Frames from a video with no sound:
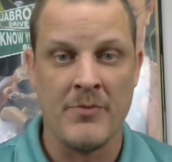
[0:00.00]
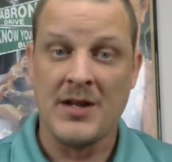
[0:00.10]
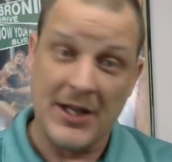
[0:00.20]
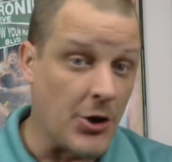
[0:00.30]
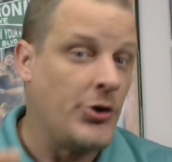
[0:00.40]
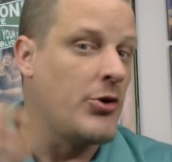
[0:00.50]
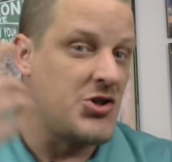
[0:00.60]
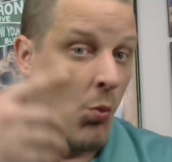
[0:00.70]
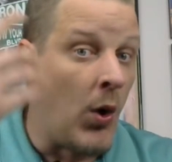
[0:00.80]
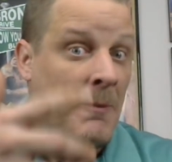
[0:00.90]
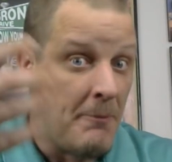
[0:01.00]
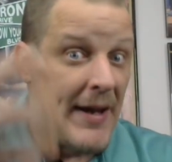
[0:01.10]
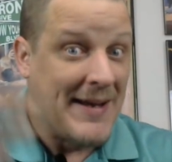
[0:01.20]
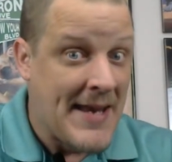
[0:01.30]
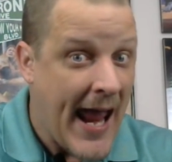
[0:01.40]
Like you'll notice one
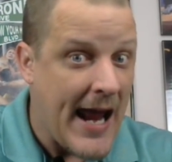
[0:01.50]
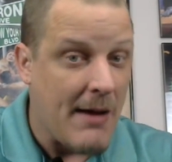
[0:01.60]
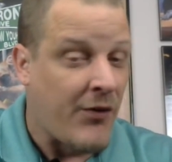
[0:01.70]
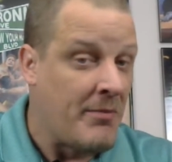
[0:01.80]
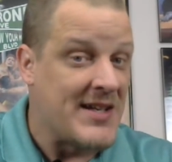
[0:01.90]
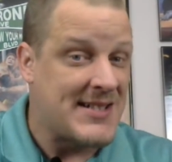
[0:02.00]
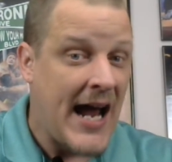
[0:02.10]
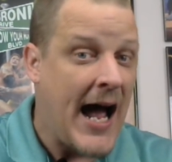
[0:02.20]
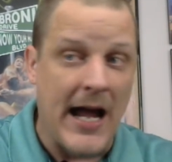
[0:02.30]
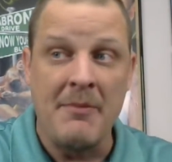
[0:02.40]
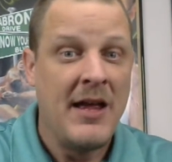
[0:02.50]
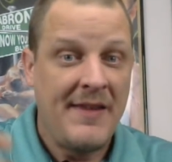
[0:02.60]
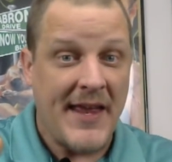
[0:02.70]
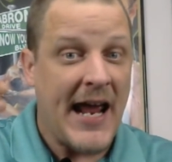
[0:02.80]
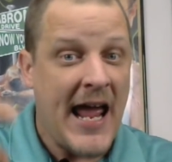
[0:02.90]
big name from this time
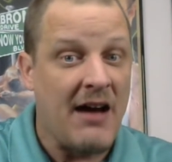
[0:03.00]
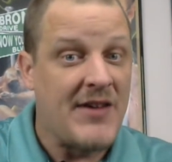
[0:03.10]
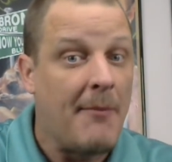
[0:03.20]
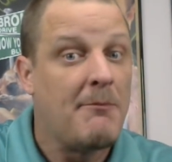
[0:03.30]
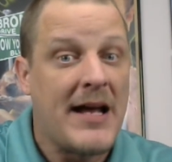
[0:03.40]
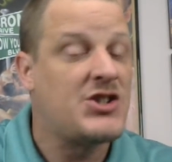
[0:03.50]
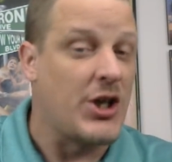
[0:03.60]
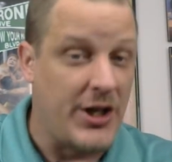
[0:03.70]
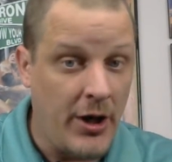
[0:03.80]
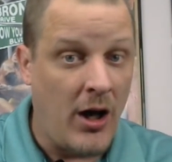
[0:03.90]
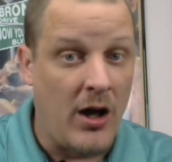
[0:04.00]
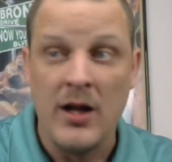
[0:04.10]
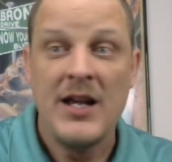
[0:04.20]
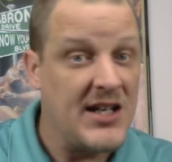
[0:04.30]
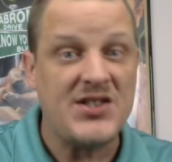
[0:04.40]
that I have not mentioned at
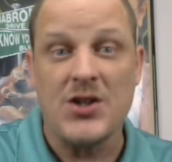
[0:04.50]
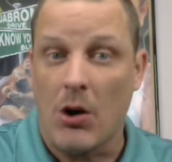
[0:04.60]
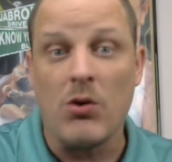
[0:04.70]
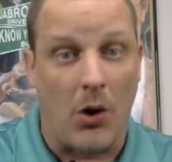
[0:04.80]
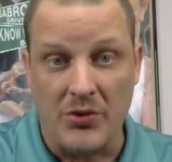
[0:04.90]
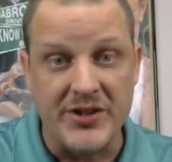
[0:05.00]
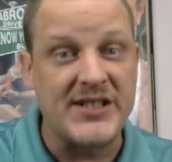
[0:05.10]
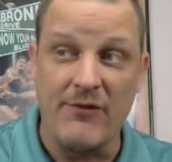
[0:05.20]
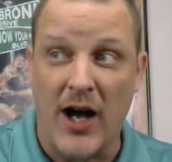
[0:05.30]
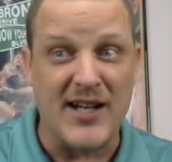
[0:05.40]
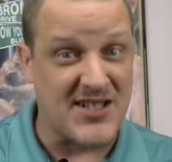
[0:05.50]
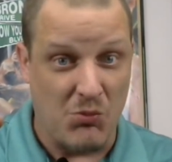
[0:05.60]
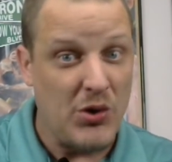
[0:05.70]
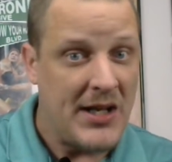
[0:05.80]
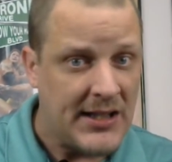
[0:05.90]
all is Stone Cold Steve Austin.
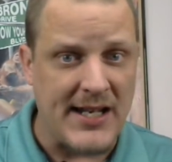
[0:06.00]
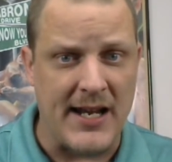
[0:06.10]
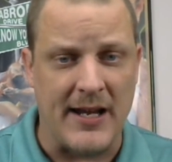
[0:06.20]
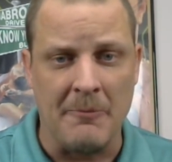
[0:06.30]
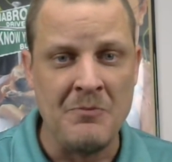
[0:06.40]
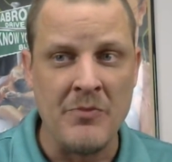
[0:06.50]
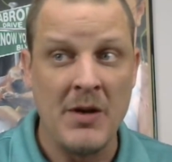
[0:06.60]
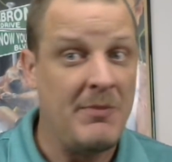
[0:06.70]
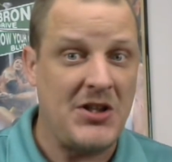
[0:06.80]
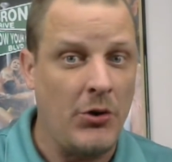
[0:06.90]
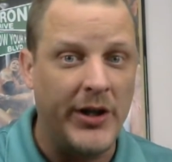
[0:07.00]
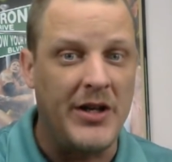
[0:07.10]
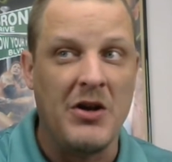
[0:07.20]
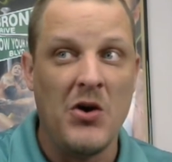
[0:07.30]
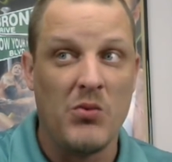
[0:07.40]
We'll get to him, but the
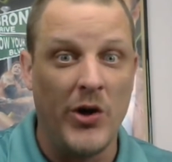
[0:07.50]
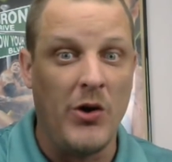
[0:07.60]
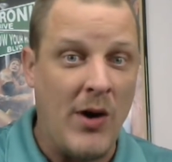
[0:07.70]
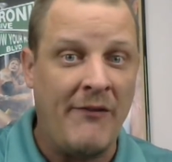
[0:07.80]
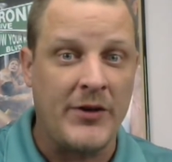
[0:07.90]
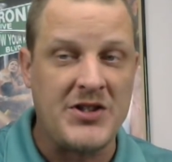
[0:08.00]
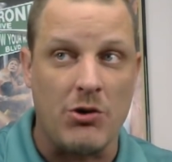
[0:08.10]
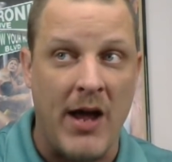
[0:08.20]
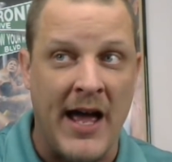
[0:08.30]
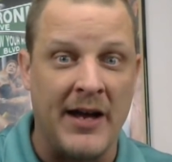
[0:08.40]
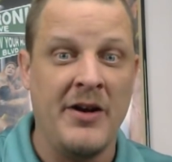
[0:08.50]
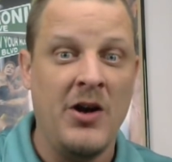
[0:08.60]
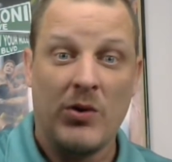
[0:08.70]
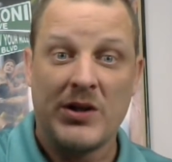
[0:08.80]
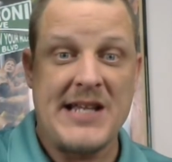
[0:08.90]
only real reference you had
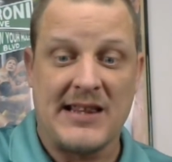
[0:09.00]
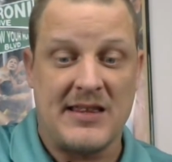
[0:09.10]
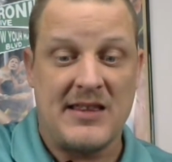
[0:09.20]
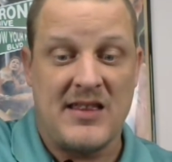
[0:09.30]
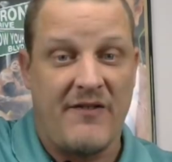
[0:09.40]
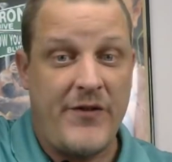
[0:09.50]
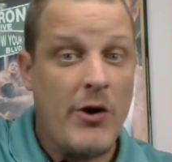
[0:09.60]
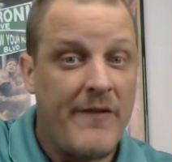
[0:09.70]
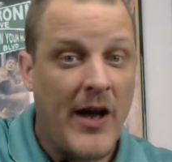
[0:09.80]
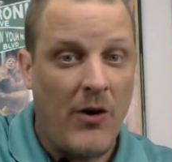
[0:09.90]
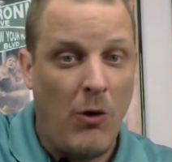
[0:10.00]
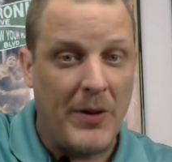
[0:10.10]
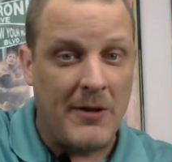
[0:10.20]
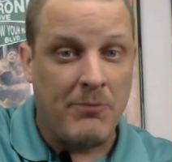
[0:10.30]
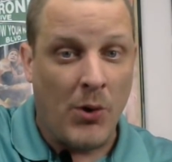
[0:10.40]
was at the very
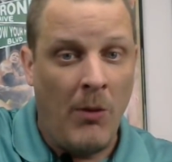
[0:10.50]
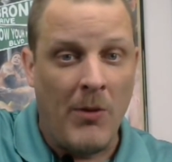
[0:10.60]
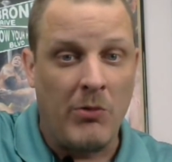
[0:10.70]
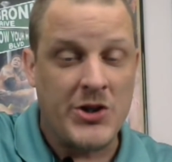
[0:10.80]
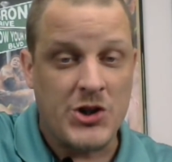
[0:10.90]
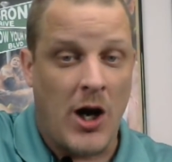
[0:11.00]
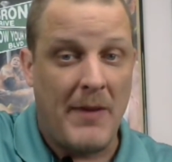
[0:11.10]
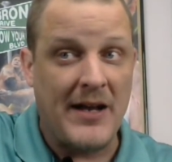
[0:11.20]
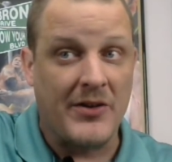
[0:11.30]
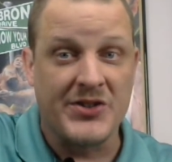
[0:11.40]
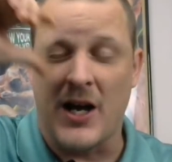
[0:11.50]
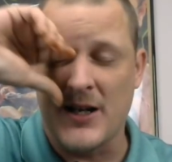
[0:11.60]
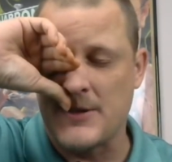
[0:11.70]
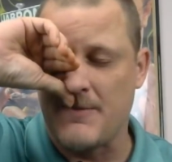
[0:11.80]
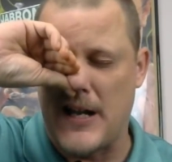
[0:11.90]
opening promo when Shawn Michaels
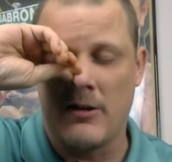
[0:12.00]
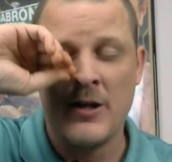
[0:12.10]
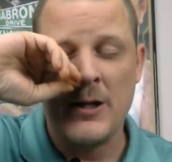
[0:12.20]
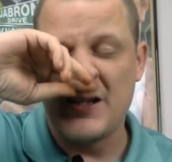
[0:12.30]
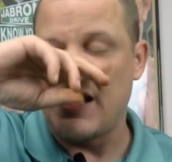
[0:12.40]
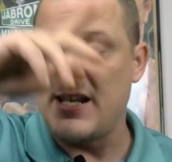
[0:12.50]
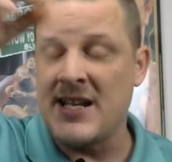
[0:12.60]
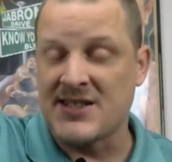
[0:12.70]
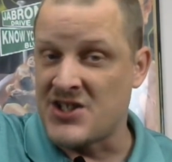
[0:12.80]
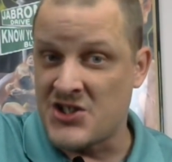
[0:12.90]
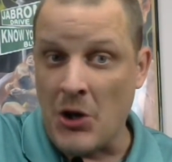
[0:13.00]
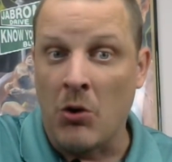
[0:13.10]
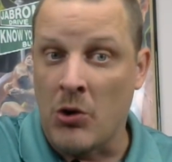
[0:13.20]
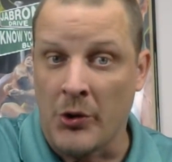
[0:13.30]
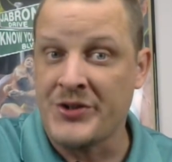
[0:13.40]
talks about that he has a
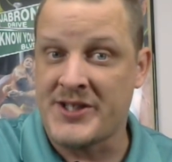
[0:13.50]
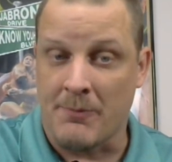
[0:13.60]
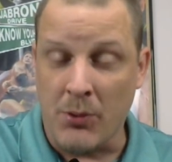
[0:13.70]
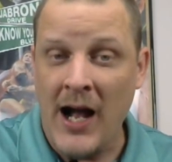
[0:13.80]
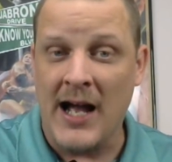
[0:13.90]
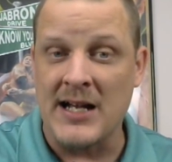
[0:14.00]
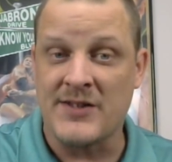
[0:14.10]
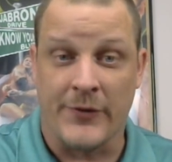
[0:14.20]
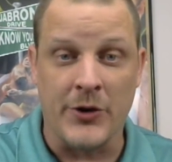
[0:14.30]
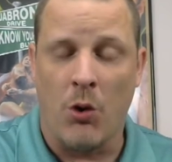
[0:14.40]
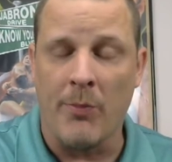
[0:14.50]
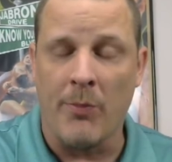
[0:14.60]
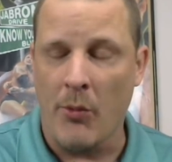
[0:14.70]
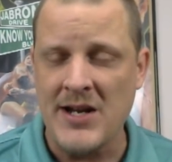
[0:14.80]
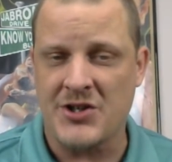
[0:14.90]
stone cold surprise for the
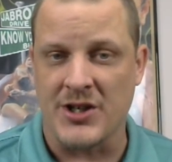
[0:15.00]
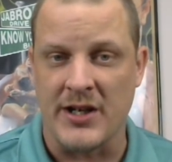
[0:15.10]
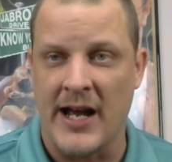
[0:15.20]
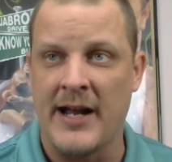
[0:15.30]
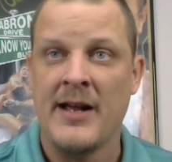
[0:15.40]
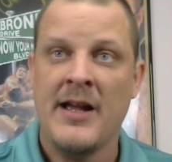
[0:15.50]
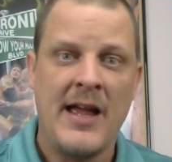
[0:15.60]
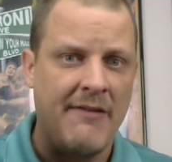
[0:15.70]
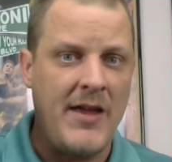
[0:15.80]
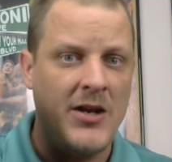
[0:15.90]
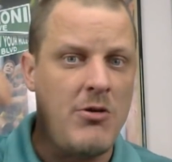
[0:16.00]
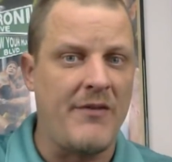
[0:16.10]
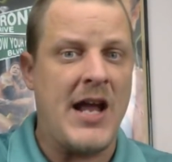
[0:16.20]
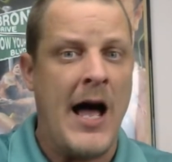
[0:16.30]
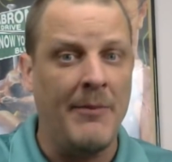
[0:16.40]
corporation tonight. And then you
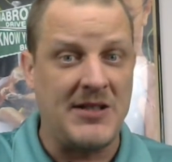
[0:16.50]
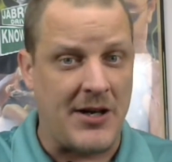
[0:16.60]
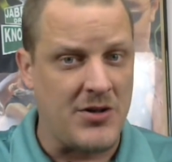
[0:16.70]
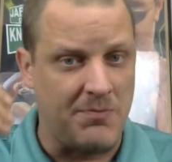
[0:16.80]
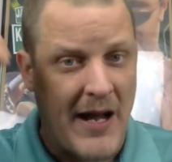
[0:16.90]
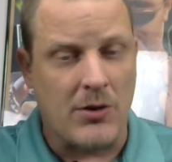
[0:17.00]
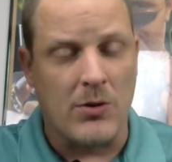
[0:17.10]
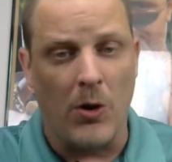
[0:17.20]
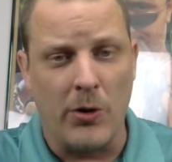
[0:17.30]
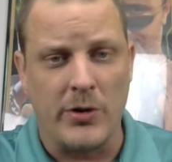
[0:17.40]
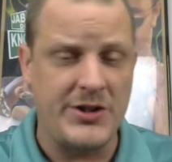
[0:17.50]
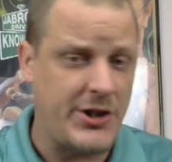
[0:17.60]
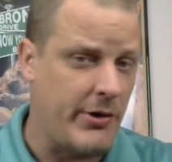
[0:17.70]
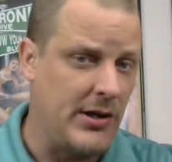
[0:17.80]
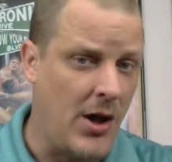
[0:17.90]
have the commentators, Michael Cole and
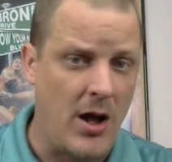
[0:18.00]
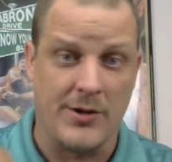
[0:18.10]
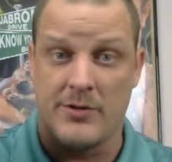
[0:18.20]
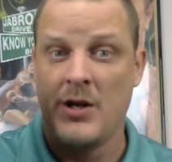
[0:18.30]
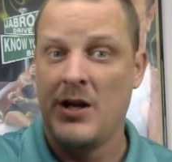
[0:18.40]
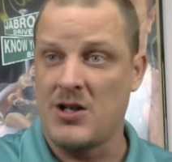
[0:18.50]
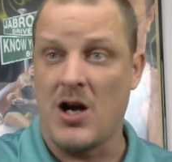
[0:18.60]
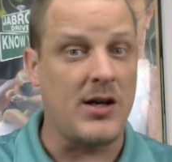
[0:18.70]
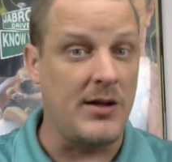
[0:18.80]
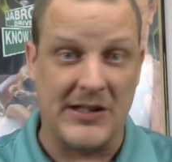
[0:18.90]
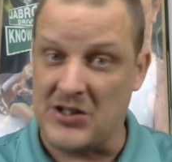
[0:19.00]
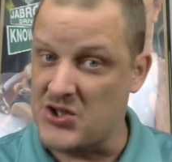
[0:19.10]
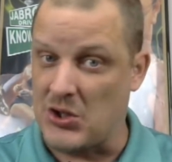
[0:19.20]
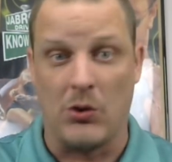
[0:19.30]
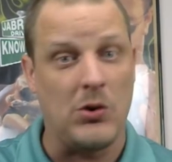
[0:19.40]
Jerry Lawler, talking about the
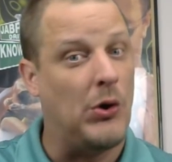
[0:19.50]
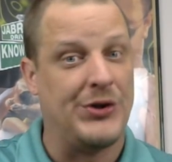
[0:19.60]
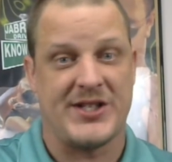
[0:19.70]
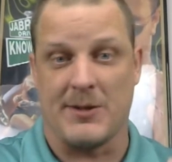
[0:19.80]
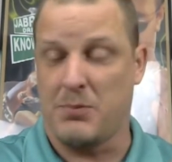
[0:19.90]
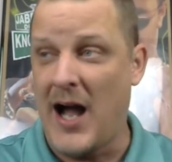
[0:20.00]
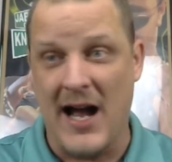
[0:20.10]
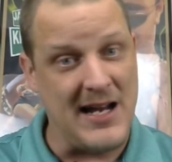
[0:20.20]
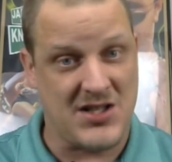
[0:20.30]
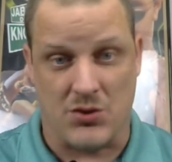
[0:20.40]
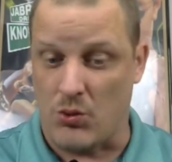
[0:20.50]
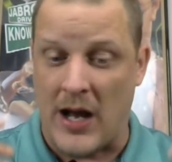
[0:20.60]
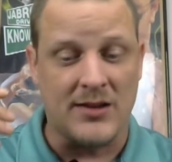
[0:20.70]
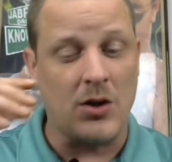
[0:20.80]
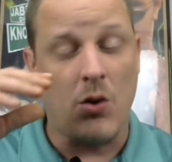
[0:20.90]
stone cold surprise
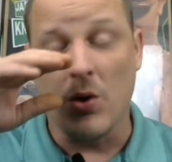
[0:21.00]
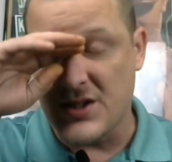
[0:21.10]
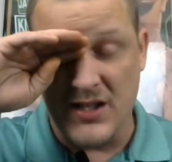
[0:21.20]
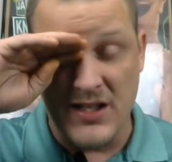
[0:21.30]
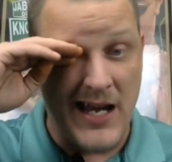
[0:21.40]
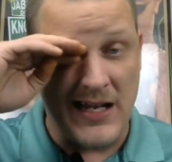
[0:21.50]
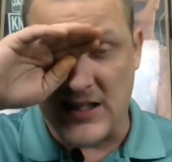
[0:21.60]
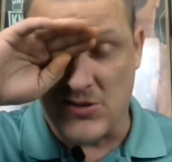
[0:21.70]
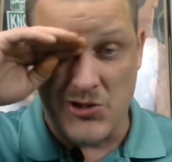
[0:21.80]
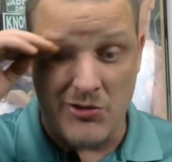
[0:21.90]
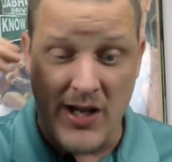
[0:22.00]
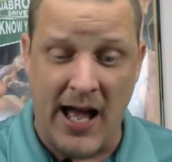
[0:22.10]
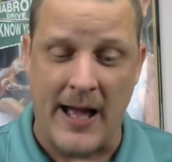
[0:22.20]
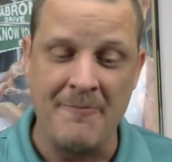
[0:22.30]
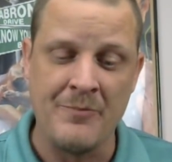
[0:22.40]
throughout the course of the night. That's what you
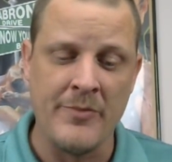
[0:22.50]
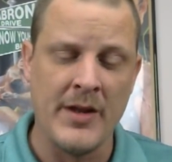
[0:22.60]
got.